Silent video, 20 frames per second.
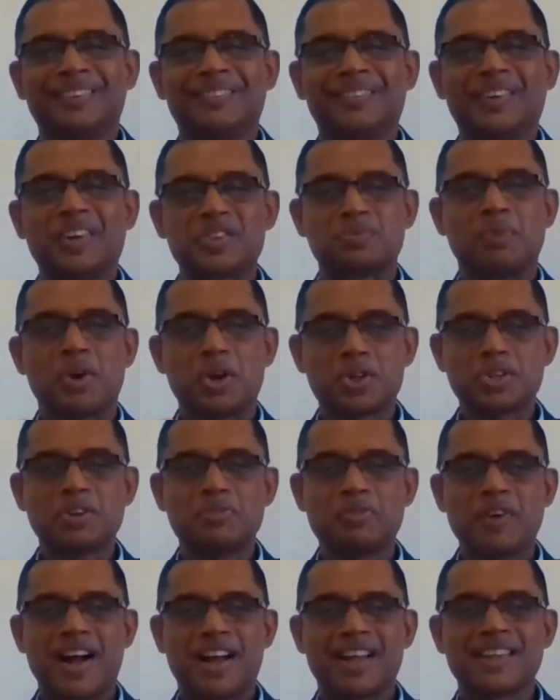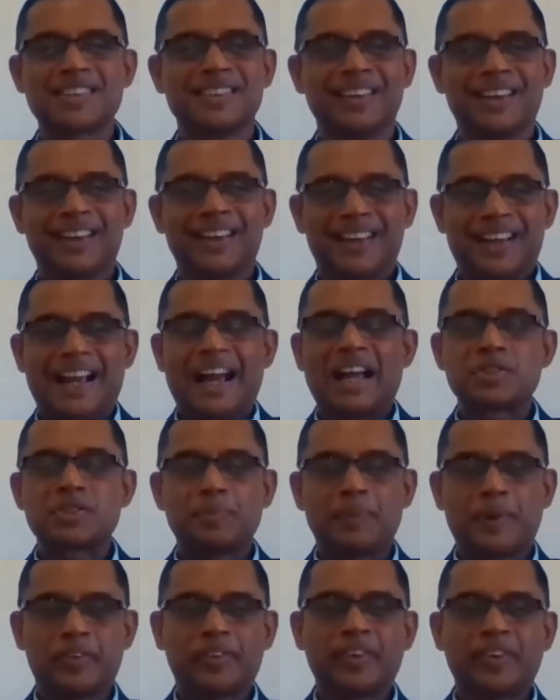because most of us,
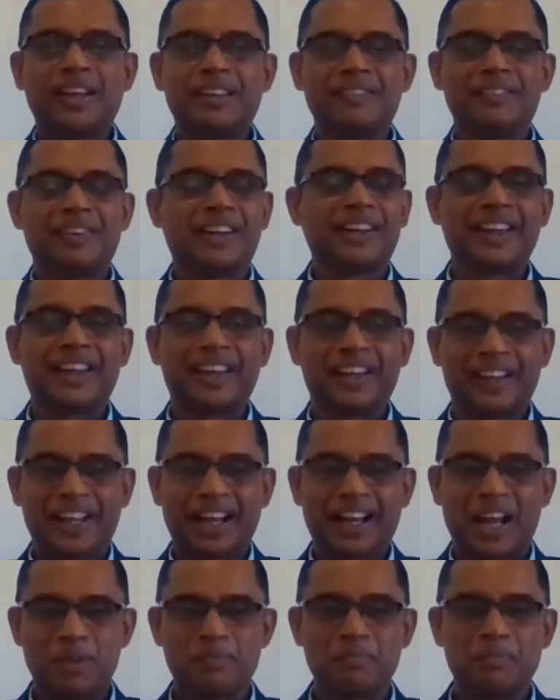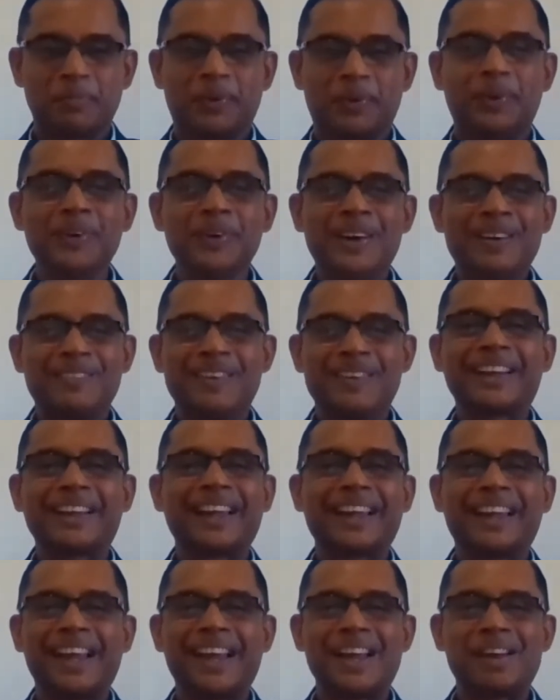especially working in Colombo,
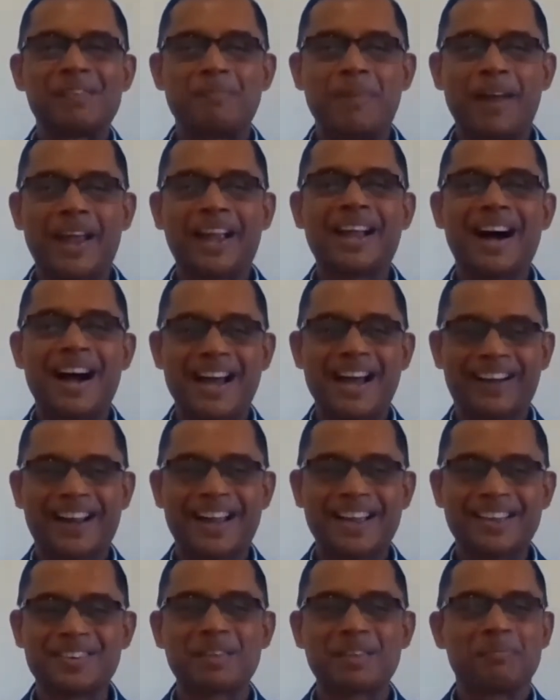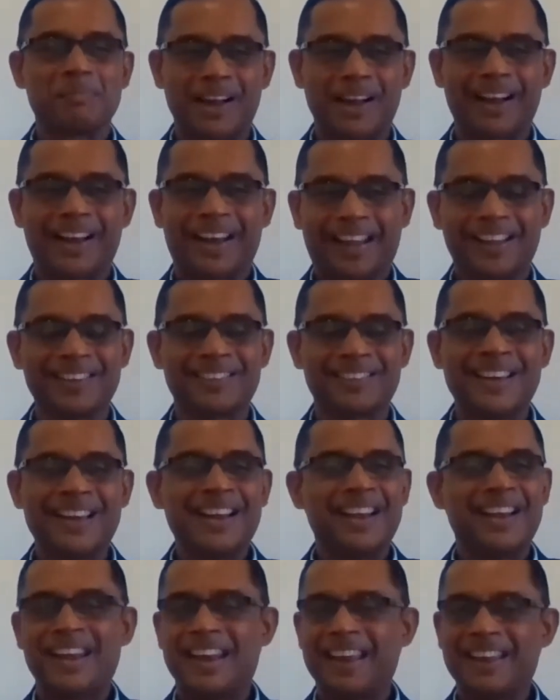working in big high-rise buildings,
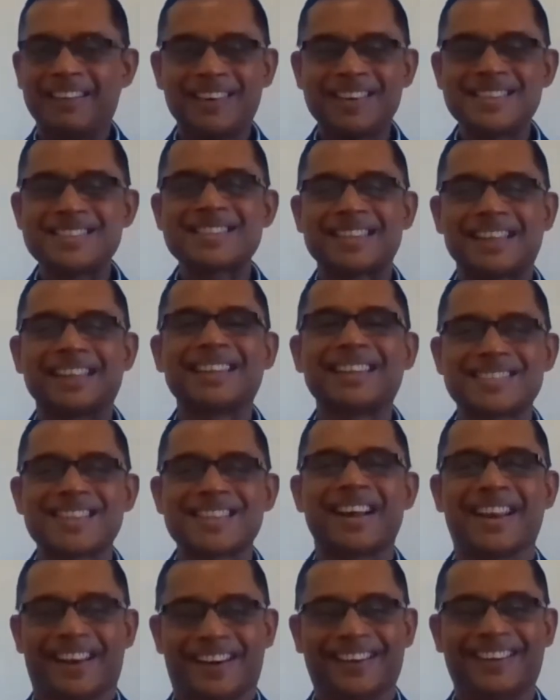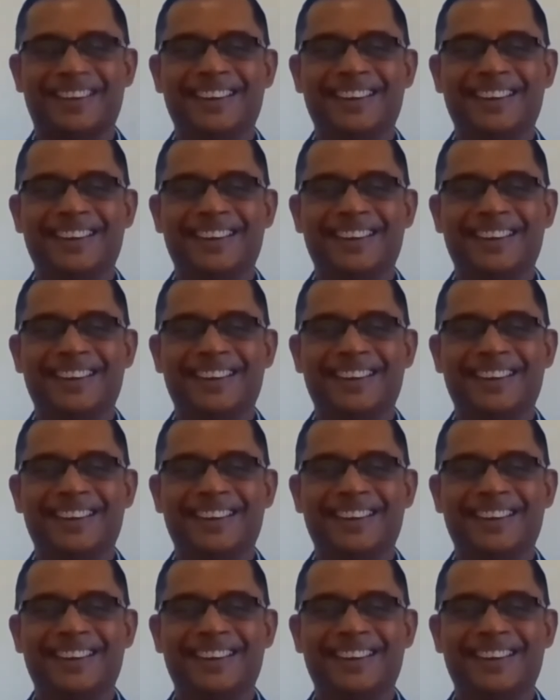never see the sun